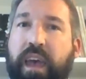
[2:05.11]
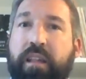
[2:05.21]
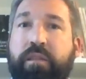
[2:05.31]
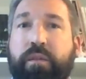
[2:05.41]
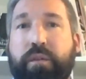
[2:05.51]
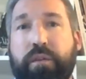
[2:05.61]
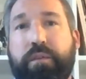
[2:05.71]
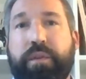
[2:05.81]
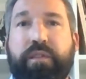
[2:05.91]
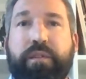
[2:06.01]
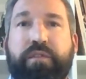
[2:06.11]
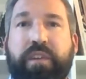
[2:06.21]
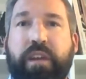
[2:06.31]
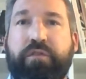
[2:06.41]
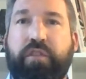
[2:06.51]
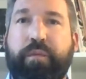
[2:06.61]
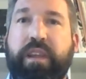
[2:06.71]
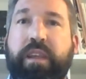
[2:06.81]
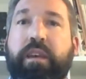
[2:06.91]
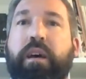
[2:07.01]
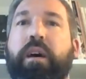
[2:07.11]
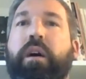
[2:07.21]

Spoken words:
and or researching in Germany,